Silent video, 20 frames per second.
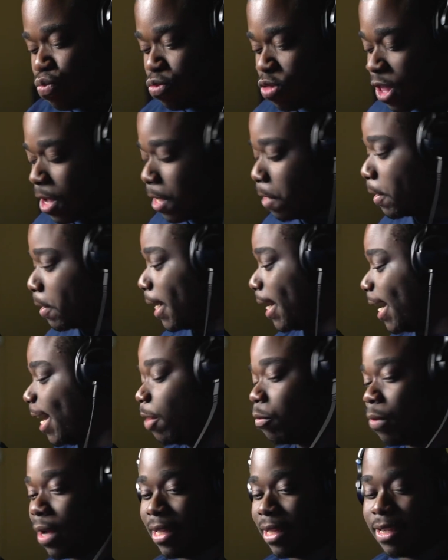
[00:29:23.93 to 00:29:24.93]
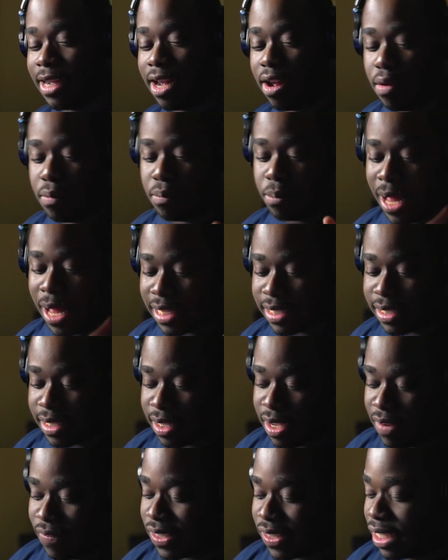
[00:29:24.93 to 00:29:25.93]
Okay. Anyway, back to the
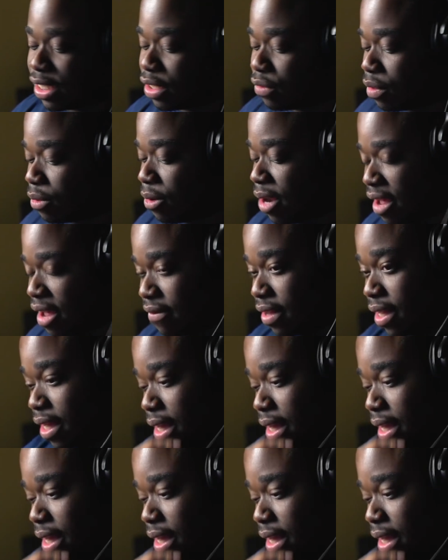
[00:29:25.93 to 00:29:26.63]
conversation we were having.